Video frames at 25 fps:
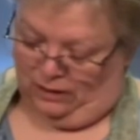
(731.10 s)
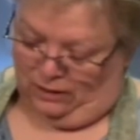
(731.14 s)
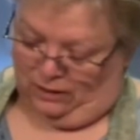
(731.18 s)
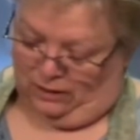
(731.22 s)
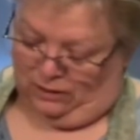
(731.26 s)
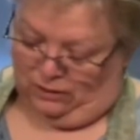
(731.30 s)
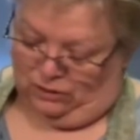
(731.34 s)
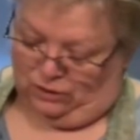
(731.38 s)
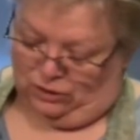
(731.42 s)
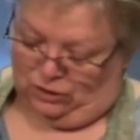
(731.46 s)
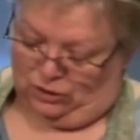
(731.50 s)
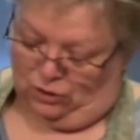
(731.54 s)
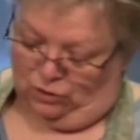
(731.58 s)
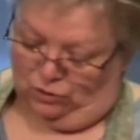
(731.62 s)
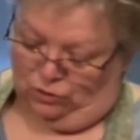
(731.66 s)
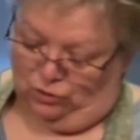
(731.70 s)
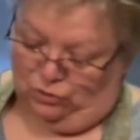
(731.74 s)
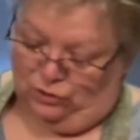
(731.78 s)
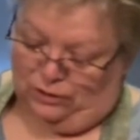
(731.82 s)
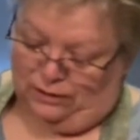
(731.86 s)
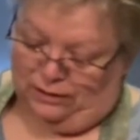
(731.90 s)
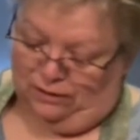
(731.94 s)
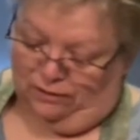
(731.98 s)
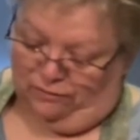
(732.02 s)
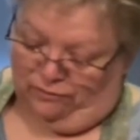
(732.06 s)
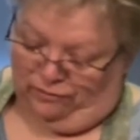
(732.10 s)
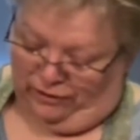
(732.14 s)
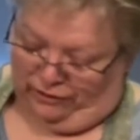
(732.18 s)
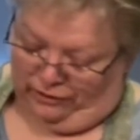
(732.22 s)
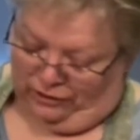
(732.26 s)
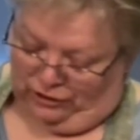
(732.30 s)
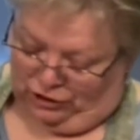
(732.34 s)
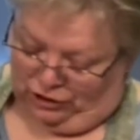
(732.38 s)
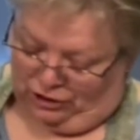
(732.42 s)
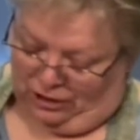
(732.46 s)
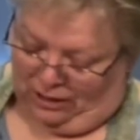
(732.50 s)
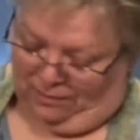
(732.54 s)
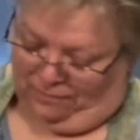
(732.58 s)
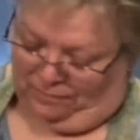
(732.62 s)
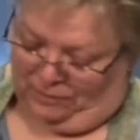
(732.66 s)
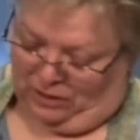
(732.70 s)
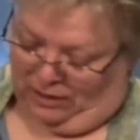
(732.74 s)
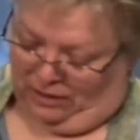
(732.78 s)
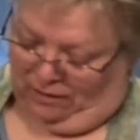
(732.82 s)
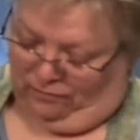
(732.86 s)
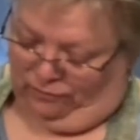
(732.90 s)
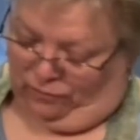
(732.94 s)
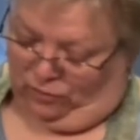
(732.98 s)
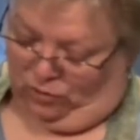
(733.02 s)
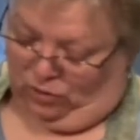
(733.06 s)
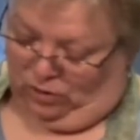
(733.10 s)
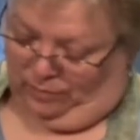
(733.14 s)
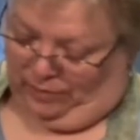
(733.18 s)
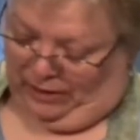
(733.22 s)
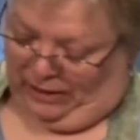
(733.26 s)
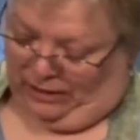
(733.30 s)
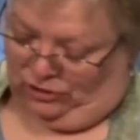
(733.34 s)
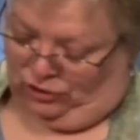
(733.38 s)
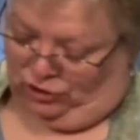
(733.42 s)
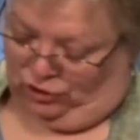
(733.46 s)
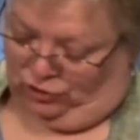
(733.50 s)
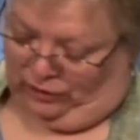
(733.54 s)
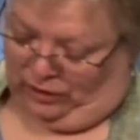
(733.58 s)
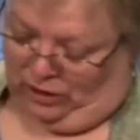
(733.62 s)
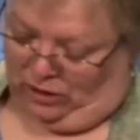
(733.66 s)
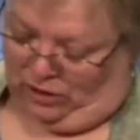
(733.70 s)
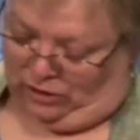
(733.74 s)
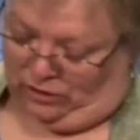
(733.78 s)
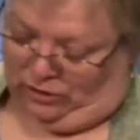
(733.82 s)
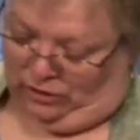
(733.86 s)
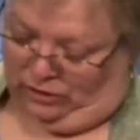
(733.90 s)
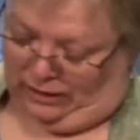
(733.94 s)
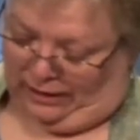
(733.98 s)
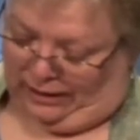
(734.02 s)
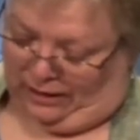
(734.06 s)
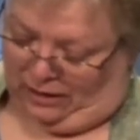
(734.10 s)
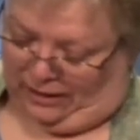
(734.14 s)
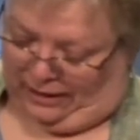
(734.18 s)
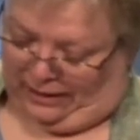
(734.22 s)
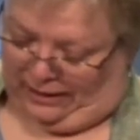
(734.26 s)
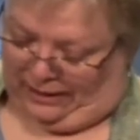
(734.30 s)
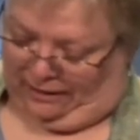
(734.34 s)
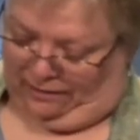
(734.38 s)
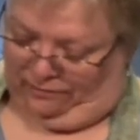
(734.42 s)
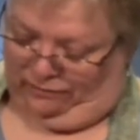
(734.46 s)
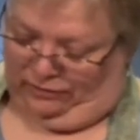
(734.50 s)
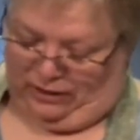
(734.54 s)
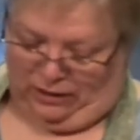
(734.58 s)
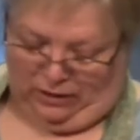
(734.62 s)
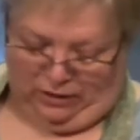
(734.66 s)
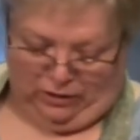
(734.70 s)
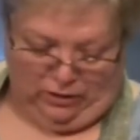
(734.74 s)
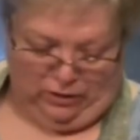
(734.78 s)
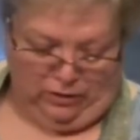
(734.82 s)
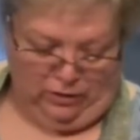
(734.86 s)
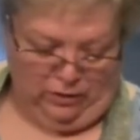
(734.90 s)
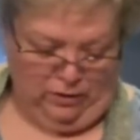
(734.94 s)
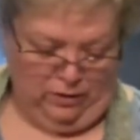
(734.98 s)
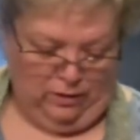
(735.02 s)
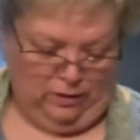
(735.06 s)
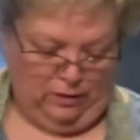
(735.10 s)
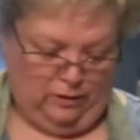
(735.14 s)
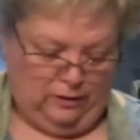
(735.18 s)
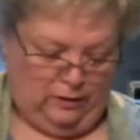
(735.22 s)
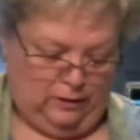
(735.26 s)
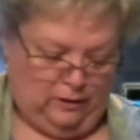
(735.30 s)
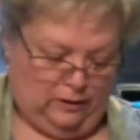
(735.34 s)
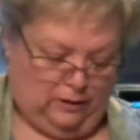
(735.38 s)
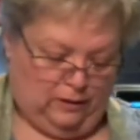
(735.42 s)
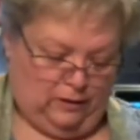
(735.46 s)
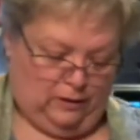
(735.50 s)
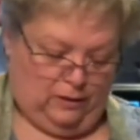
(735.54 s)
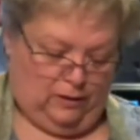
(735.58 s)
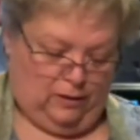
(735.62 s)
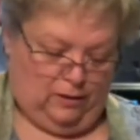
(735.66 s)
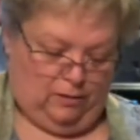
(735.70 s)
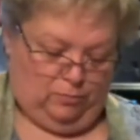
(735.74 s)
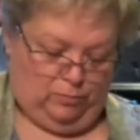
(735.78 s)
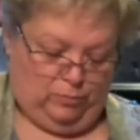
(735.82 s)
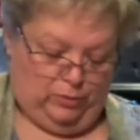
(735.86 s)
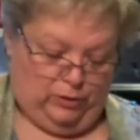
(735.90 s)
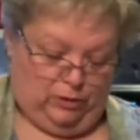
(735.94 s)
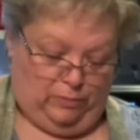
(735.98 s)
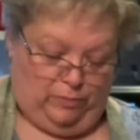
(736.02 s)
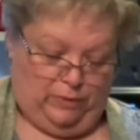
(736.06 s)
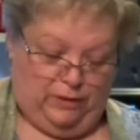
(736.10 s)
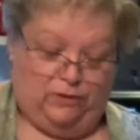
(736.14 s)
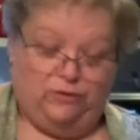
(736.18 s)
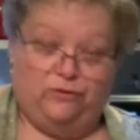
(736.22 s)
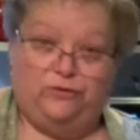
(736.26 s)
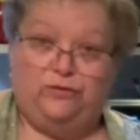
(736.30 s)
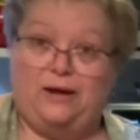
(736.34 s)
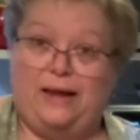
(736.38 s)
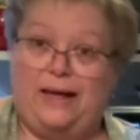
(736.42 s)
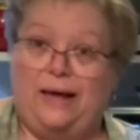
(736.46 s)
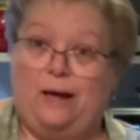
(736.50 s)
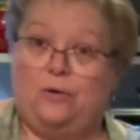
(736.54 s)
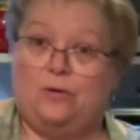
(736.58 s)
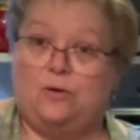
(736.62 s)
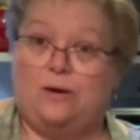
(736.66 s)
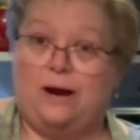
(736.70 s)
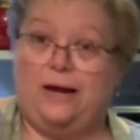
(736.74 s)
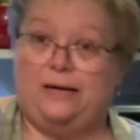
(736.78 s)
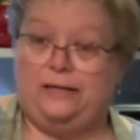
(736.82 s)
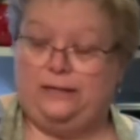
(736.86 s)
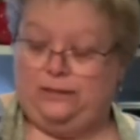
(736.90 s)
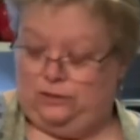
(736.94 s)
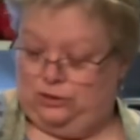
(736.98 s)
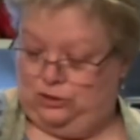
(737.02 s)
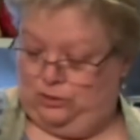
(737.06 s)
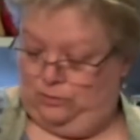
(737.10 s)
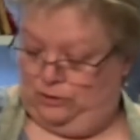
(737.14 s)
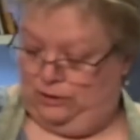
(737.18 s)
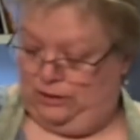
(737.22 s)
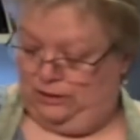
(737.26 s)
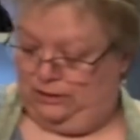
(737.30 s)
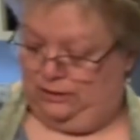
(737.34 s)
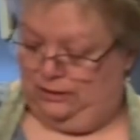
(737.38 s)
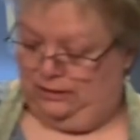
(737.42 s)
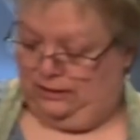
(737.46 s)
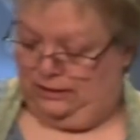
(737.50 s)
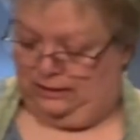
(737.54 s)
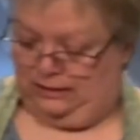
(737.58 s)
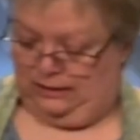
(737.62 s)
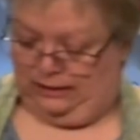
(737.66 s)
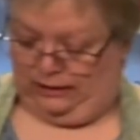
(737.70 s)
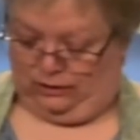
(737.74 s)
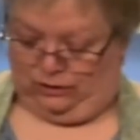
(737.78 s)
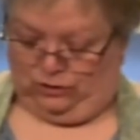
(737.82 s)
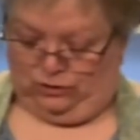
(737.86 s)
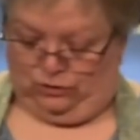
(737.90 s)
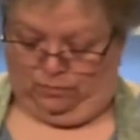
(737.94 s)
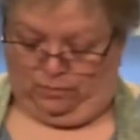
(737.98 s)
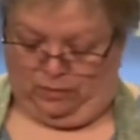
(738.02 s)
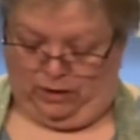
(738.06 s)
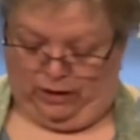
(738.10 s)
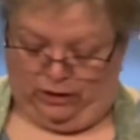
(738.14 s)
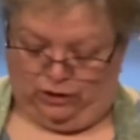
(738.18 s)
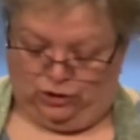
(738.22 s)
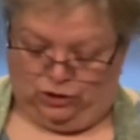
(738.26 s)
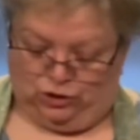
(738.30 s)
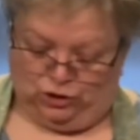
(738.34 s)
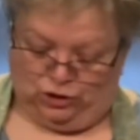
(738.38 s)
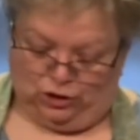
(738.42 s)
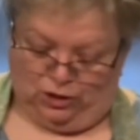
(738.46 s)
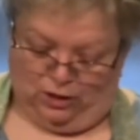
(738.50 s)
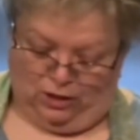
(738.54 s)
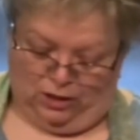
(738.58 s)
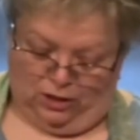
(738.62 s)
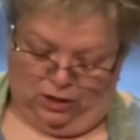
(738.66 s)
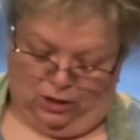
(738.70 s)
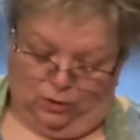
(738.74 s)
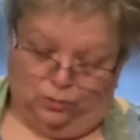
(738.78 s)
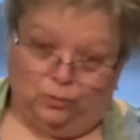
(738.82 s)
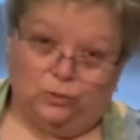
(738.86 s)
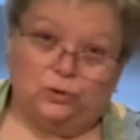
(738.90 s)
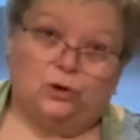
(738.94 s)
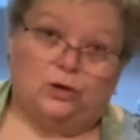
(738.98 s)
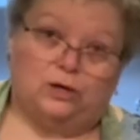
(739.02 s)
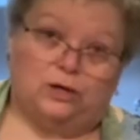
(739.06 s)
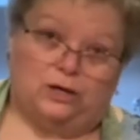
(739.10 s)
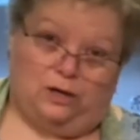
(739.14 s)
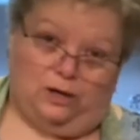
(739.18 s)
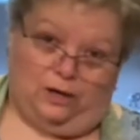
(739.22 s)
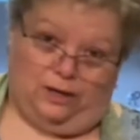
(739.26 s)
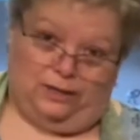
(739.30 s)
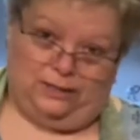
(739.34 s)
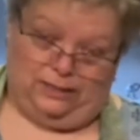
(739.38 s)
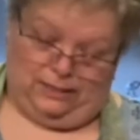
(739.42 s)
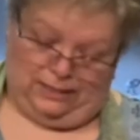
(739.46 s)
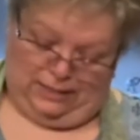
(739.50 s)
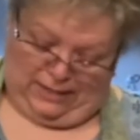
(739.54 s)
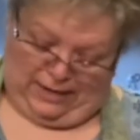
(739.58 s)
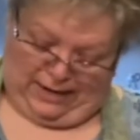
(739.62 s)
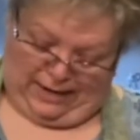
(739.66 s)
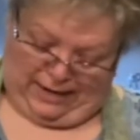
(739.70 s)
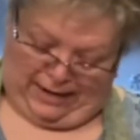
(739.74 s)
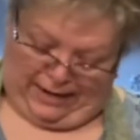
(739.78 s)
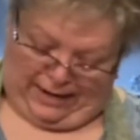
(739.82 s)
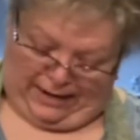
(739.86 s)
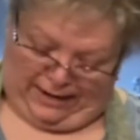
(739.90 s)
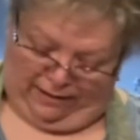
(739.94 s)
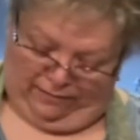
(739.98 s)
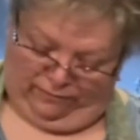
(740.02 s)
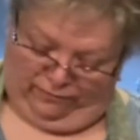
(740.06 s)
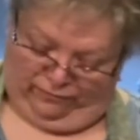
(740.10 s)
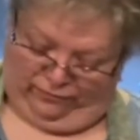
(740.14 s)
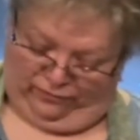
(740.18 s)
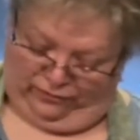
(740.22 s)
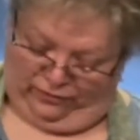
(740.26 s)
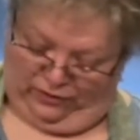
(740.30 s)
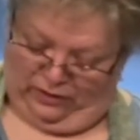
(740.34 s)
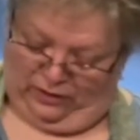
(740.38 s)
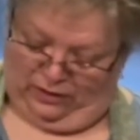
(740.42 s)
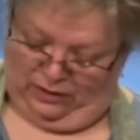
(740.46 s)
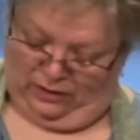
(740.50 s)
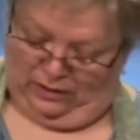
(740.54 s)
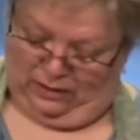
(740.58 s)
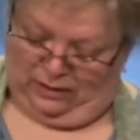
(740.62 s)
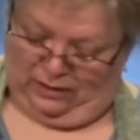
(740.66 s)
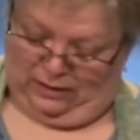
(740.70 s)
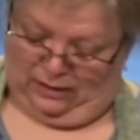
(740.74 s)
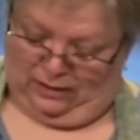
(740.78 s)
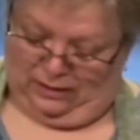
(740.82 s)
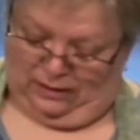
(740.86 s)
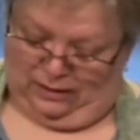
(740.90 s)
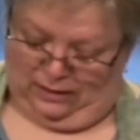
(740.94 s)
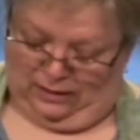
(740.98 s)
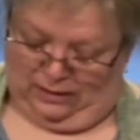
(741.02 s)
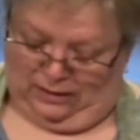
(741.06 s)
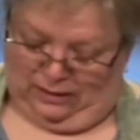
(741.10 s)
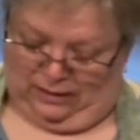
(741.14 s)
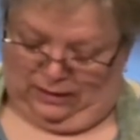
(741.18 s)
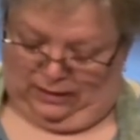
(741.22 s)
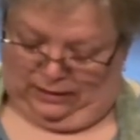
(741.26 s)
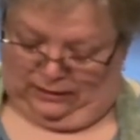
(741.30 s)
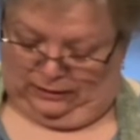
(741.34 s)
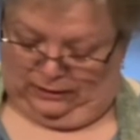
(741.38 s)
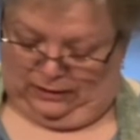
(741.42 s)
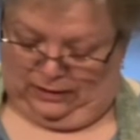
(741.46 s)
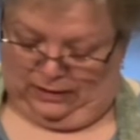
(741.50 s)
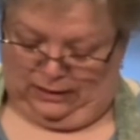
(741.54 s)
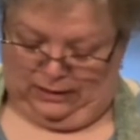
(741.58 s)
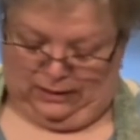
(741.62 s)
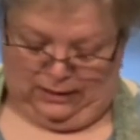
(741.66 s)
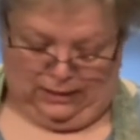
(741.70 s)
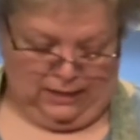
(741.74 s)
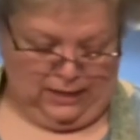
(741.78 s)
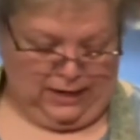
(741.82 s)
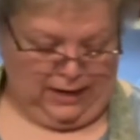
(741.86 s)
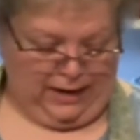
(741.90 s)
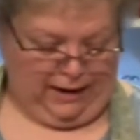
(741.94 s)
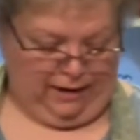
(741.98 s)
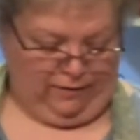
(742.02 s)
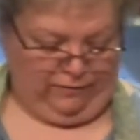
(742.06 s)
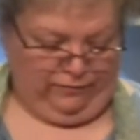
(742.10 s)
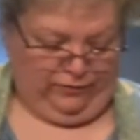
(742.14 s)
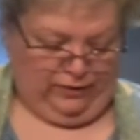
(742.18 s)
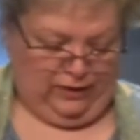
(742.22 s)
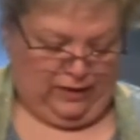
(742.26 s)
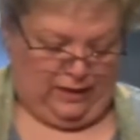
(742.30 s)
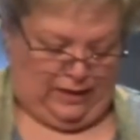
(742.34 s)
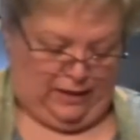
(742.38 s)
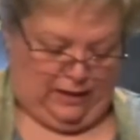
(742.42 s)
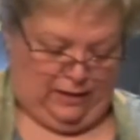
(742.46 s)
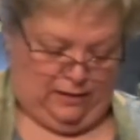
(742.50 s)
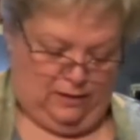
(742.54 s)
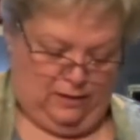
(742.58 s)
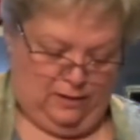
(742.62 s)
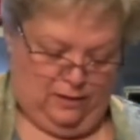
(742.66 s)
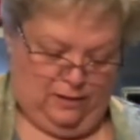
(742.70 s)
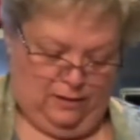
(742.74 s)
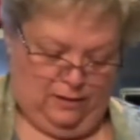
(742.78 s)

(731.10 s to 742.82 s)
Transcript: So using a very sharp knife or a pastry cutter like I have here, put a bit of flour on it so it doesn't stick too much. We're going to cut it in half. And cut it in half again.